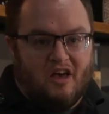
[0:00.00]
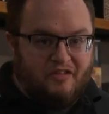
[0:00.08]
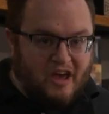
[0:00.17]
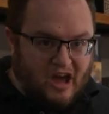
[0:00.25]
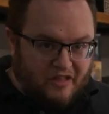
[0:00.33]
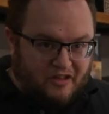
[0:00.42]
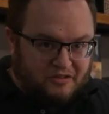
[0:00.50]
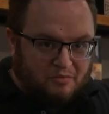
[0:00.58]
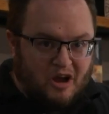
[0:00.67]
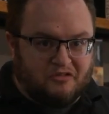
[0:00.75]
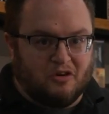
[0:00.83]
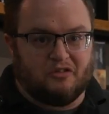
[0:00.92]
They had this
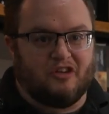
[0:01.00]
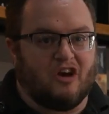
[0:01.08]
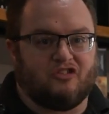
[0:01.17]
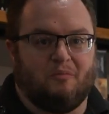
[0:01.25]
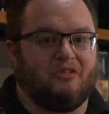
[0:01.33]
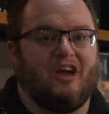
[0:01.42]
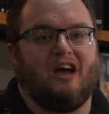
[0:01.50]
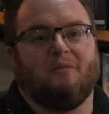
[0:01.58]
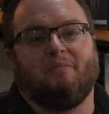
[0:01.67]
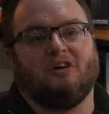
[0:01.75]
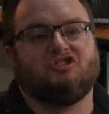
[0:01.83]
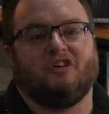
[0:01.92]
retro section, but they had a
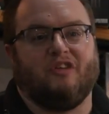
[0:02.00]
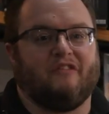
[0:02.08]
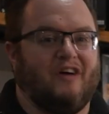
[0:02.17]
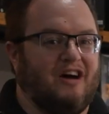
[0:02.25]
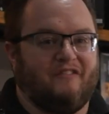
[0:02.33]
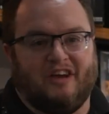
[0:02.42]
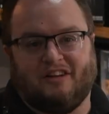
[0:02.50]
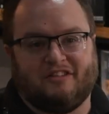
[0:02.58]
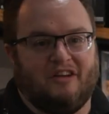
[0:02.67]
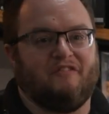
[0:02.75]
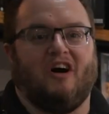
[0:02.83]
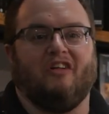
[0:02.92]
bunch of, like, Final
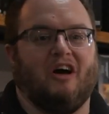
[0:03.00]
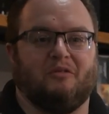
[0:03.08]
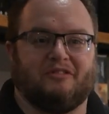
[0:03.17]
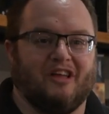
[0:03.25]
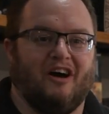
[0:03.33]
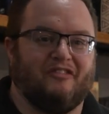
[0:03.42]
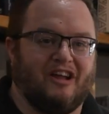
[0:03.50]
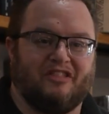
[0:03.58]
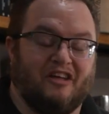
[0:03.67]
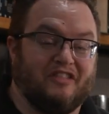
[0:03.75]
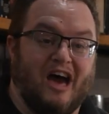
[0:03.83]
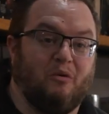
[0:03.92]
Fantasy and Fallout stuff, and I
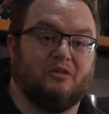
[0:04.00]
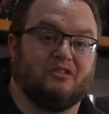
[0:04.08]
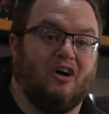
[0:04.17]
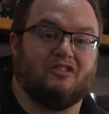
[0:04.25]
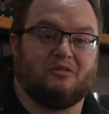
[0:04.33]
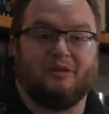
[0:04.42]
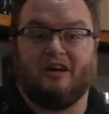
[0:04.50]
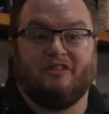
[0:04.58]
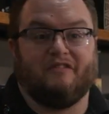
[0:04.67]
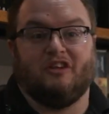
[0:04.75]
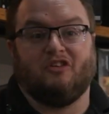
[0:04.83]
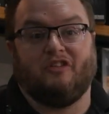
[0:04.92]
thought that was awesome, and I'd
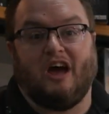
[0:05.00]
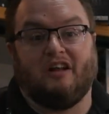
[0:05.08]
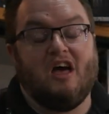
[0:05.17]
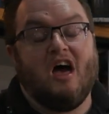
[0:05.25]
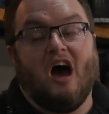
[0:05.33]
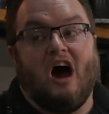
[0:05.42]
love to do that.